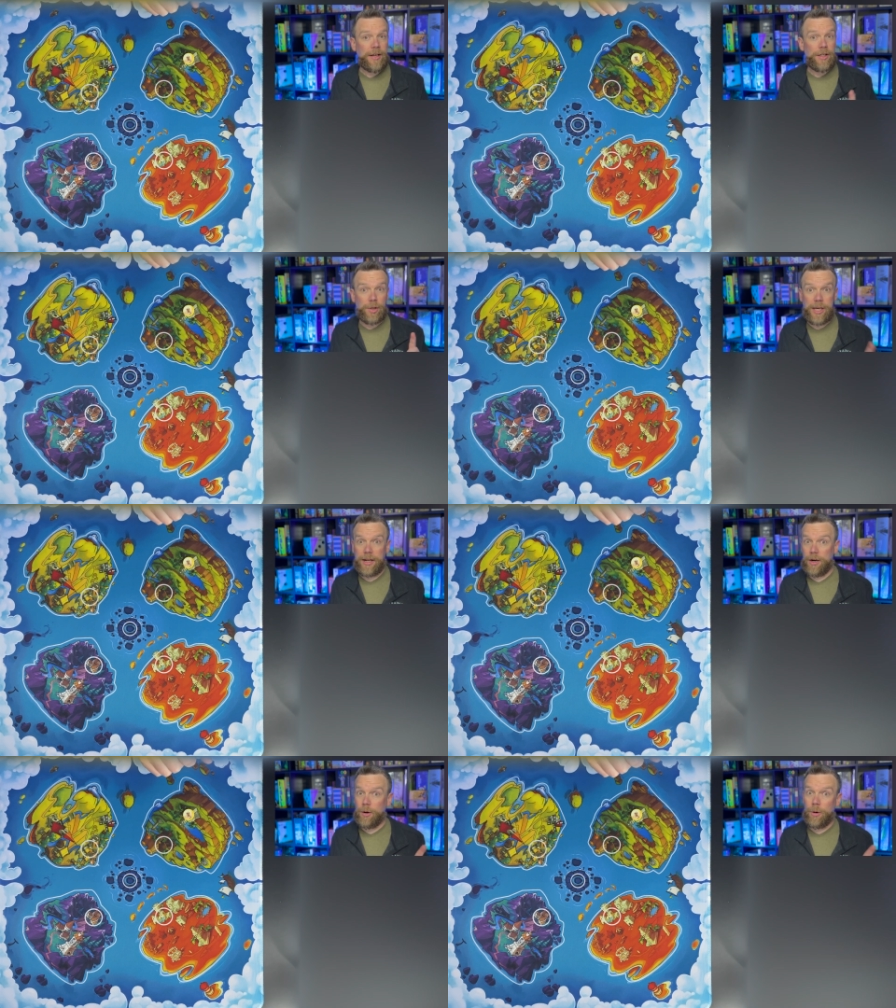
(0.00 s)
You
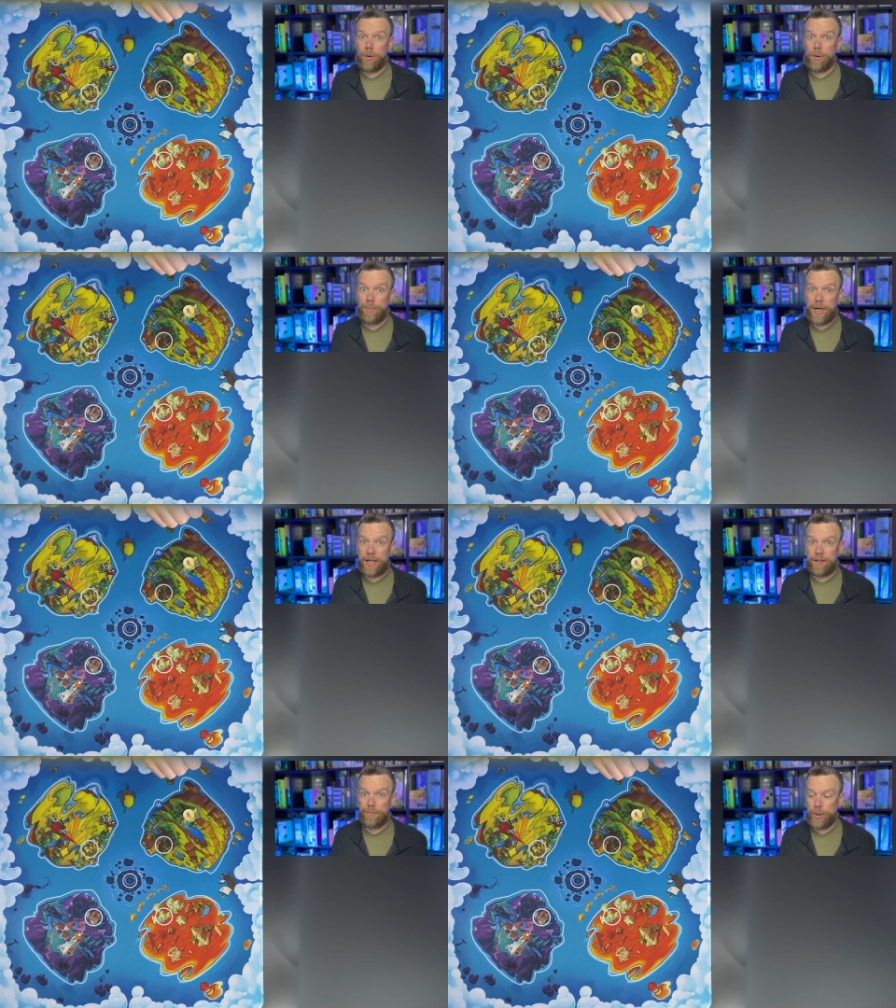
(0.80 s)
get a whole
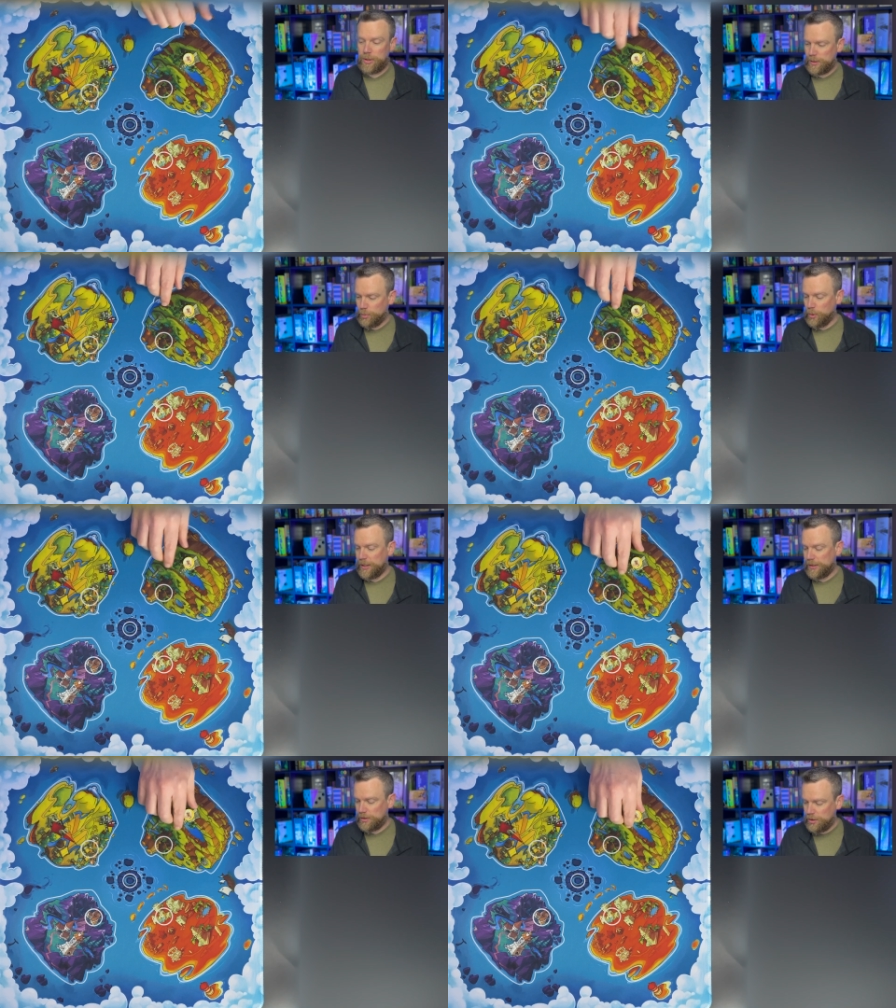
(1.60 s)
pile of bonus
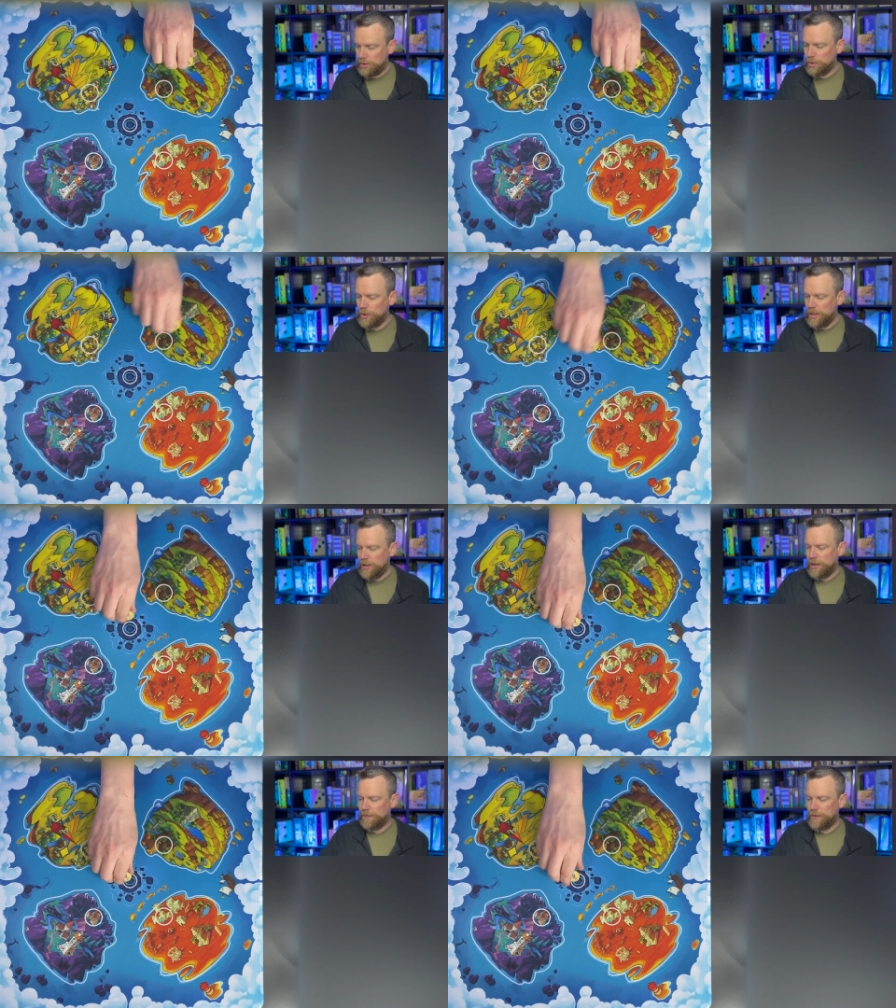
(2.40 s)
points too
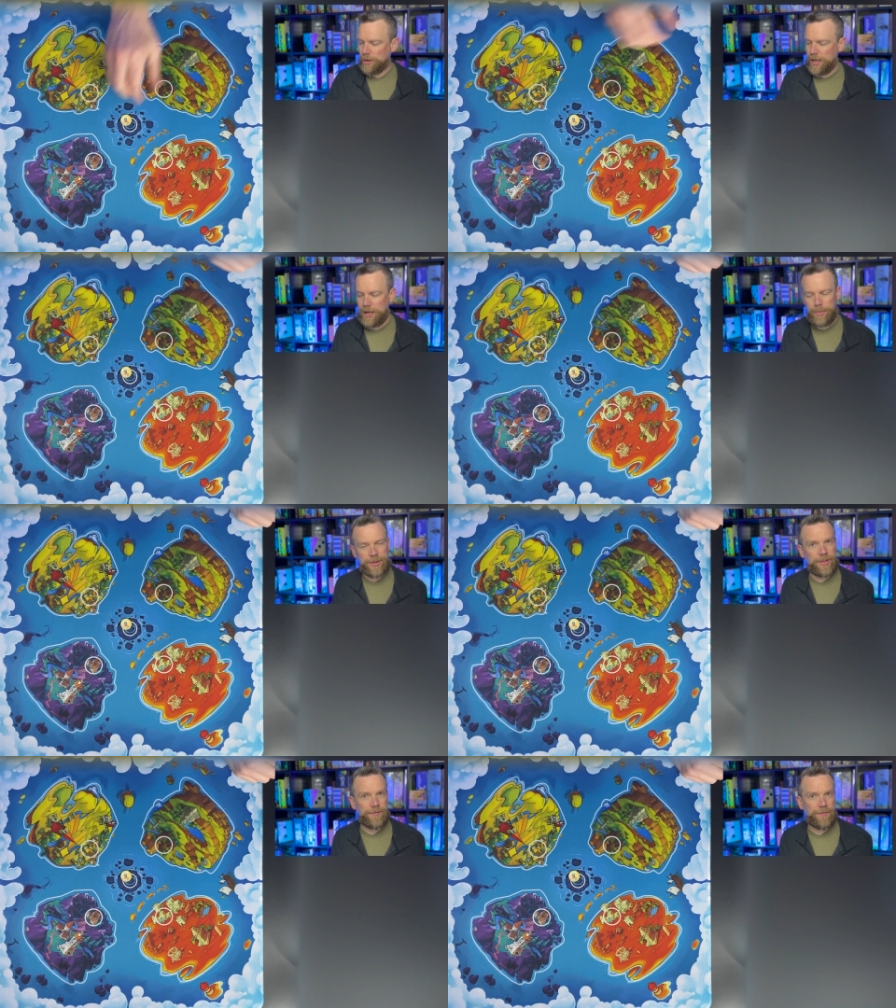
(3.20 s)
if you're able
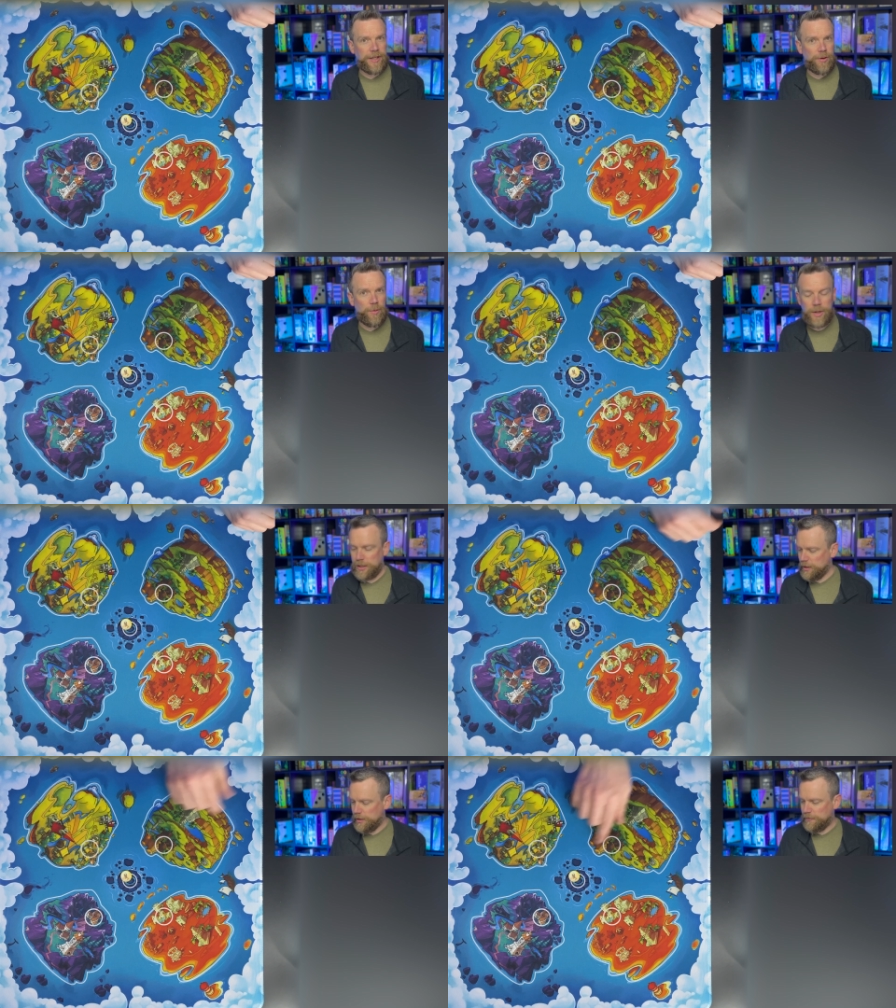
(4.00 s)
to flick
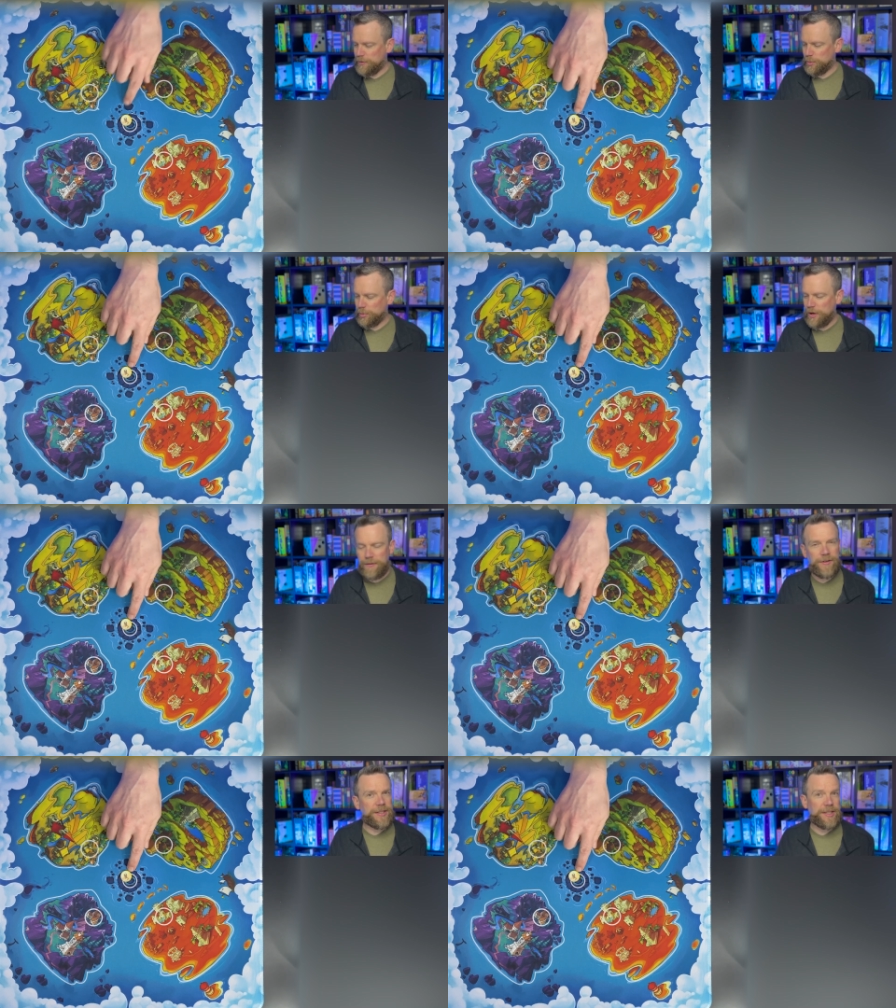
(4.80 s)
one of your
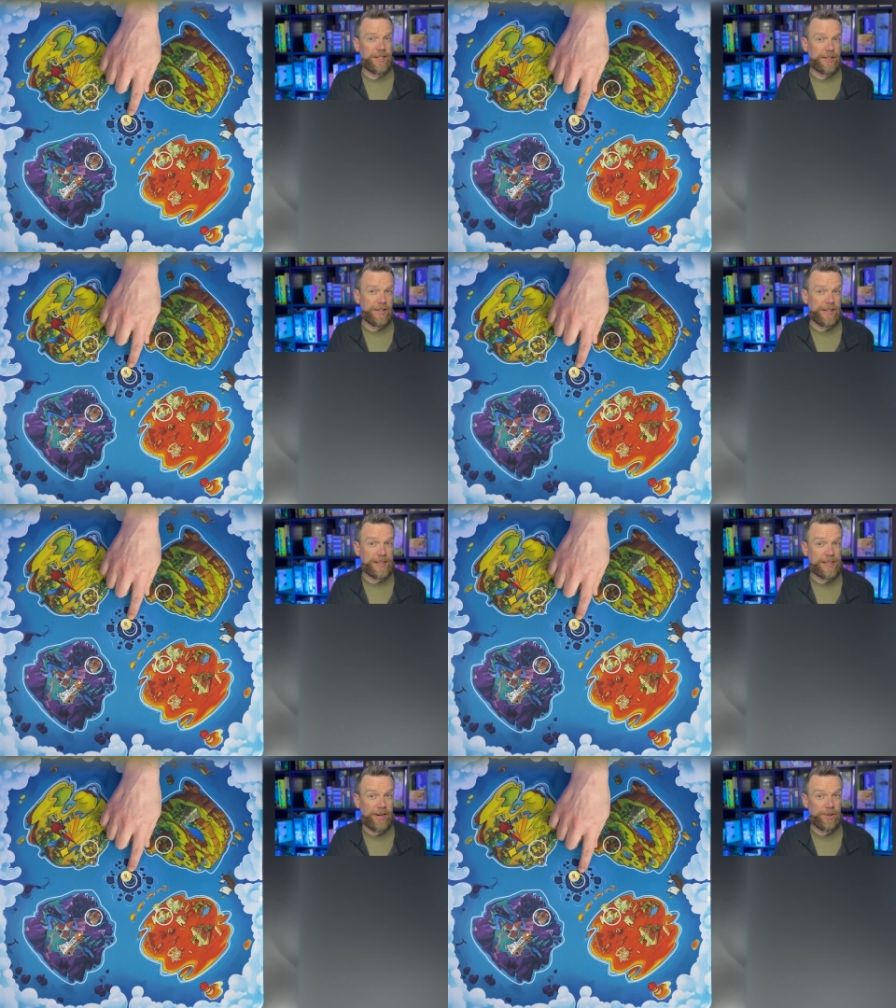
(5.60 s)
profits into the
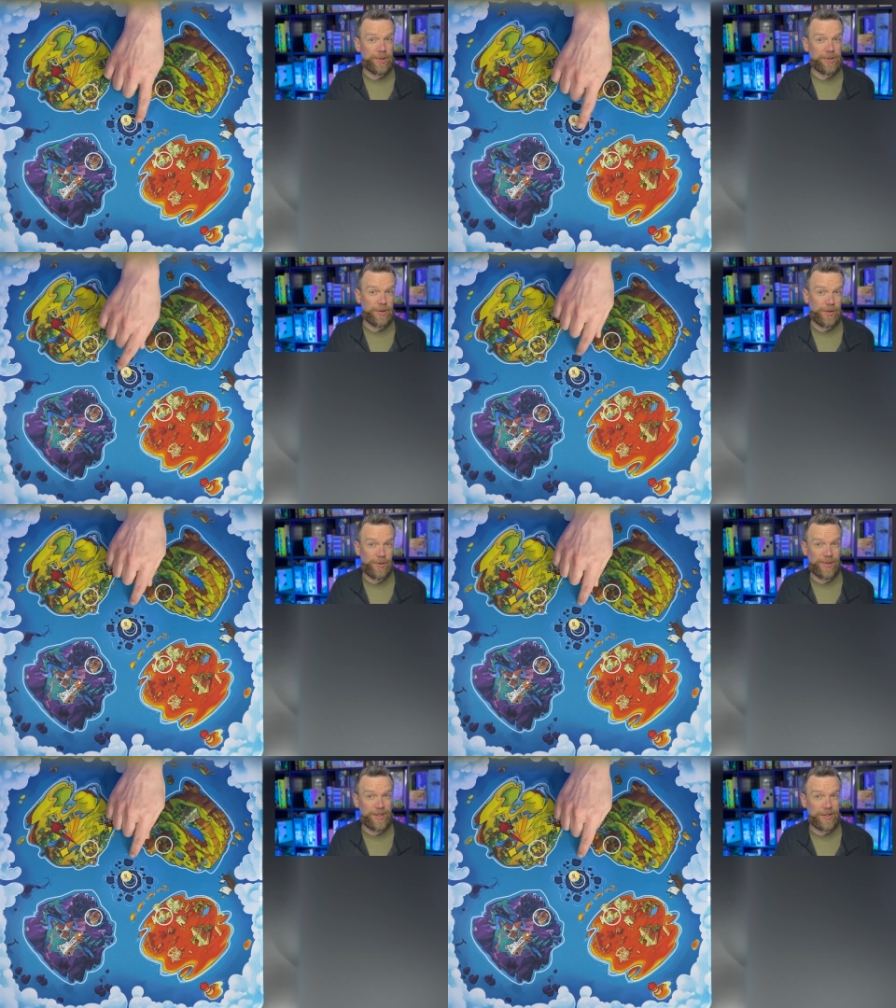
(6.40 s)
center
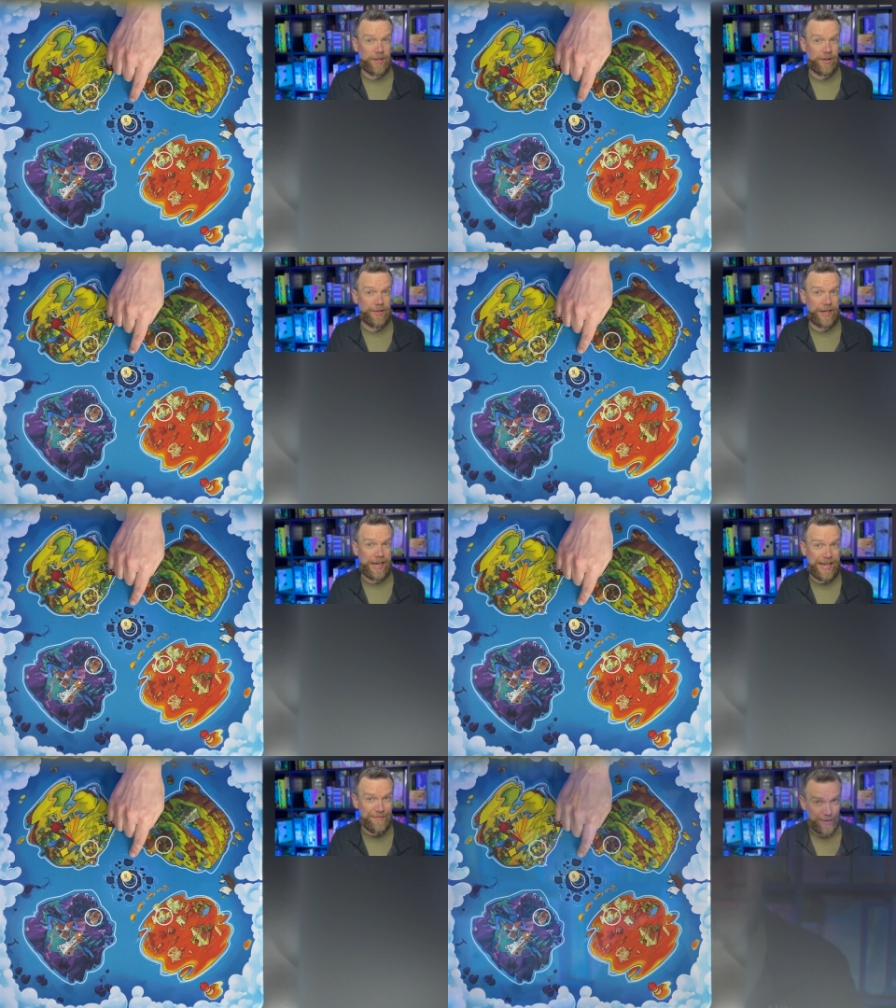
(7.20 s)
circle, which is called the
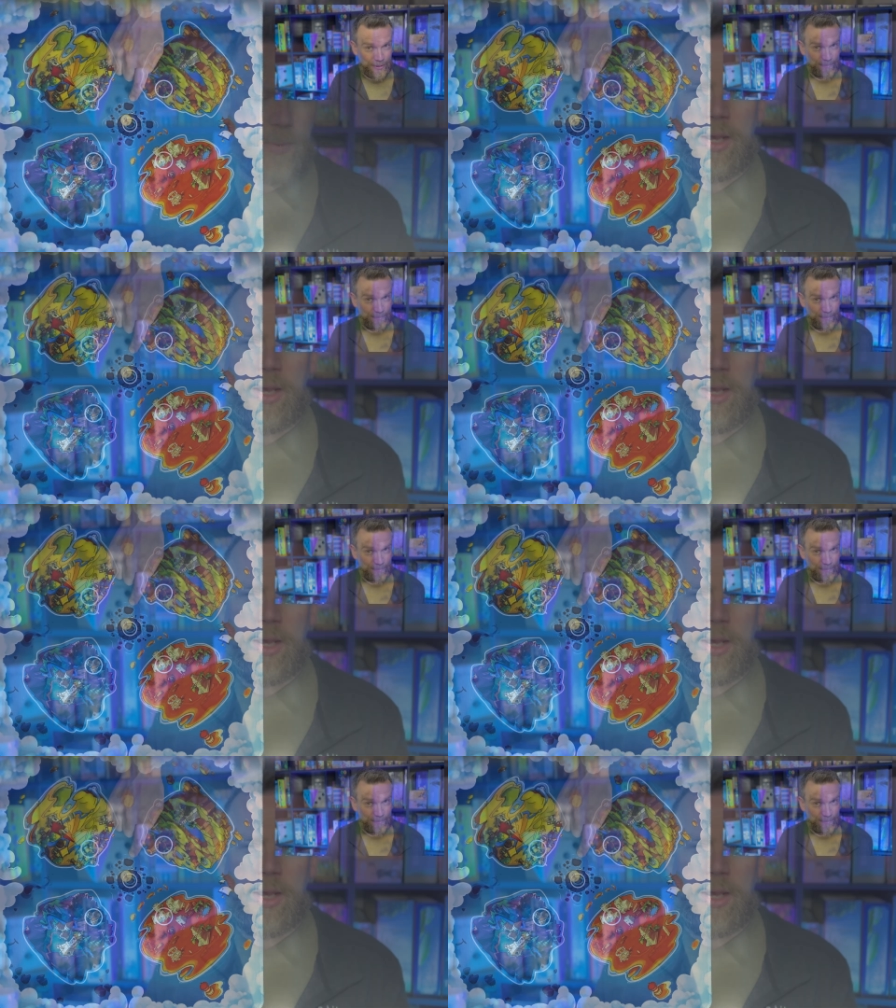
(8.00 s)
navel.